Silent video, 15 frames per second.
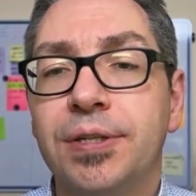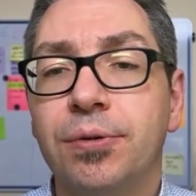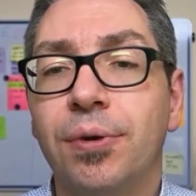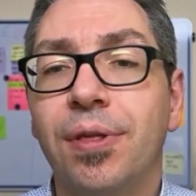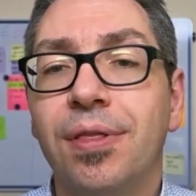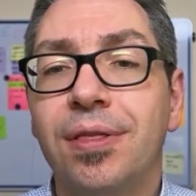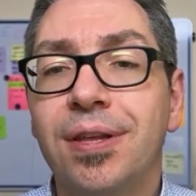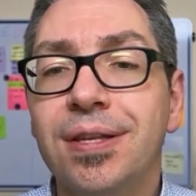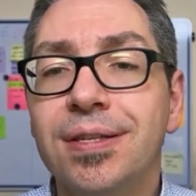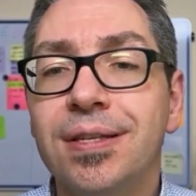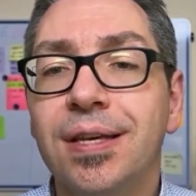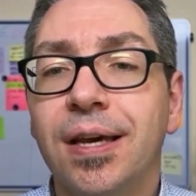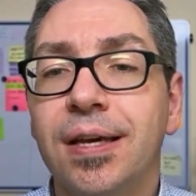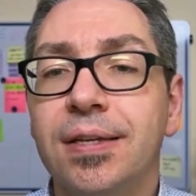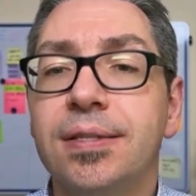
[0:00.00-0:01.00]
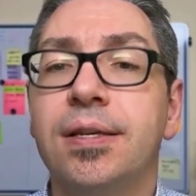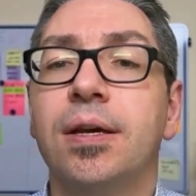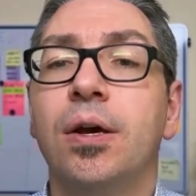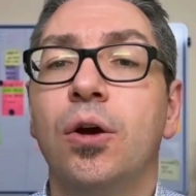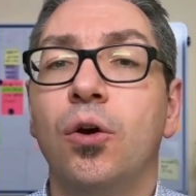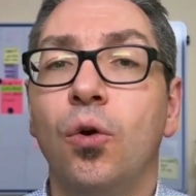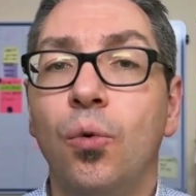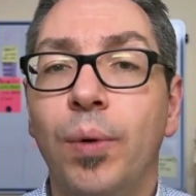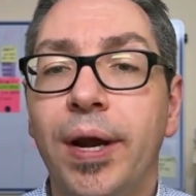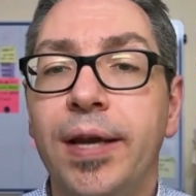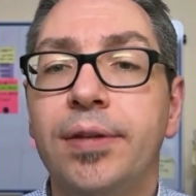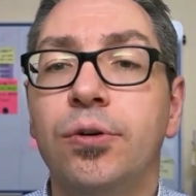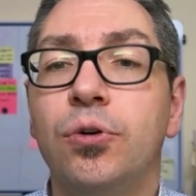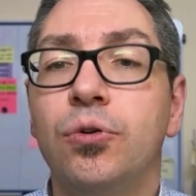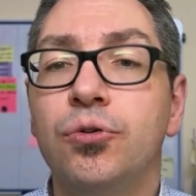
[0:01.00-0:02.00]
So in this case,
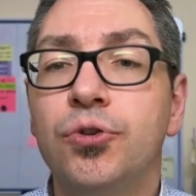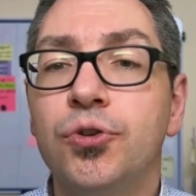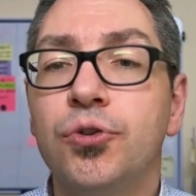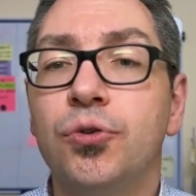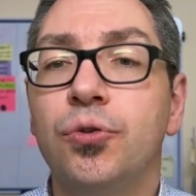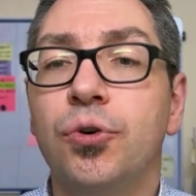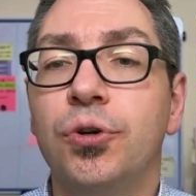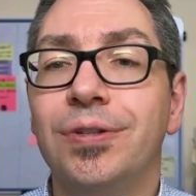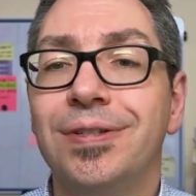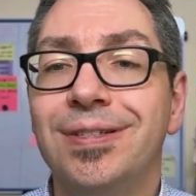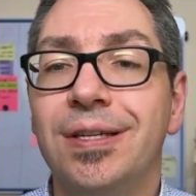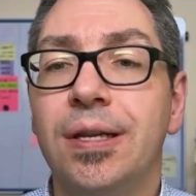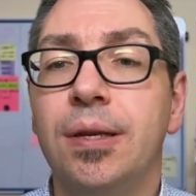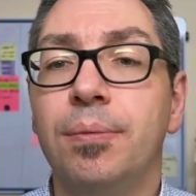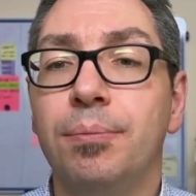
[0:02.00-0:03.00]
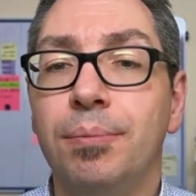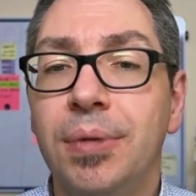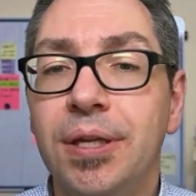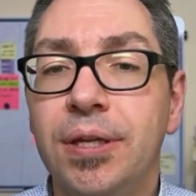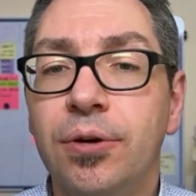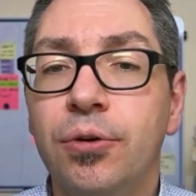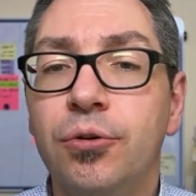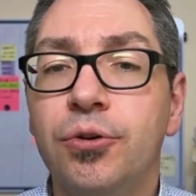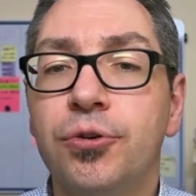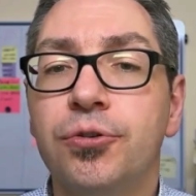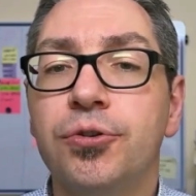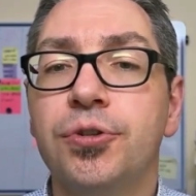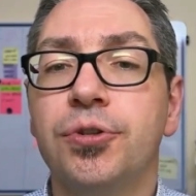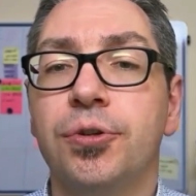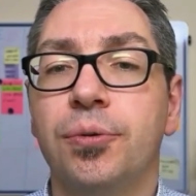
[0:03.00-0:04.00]
wait also until
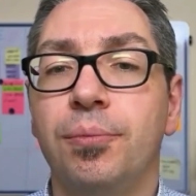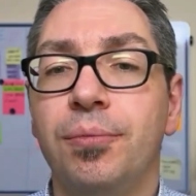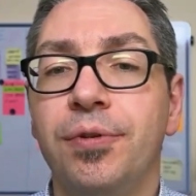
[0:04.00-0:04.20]
mid-August